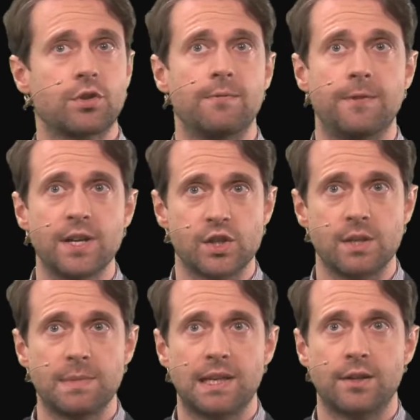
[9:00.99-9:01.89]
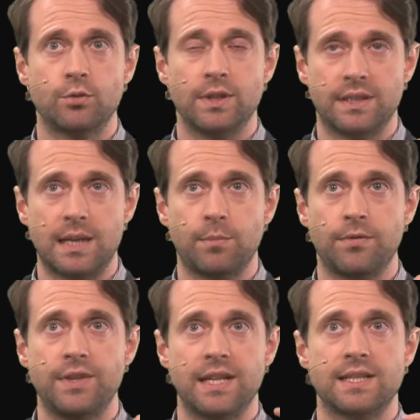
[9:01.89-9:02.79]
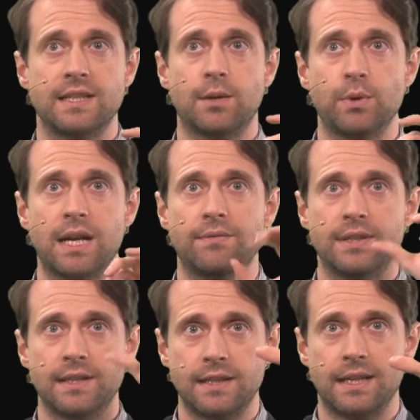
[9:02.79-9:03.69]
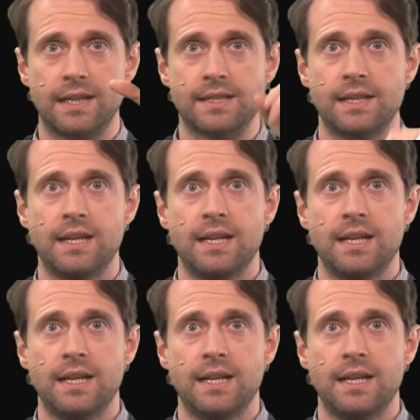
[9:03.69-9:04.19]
so very similar to the type of data set that we have in the DNS.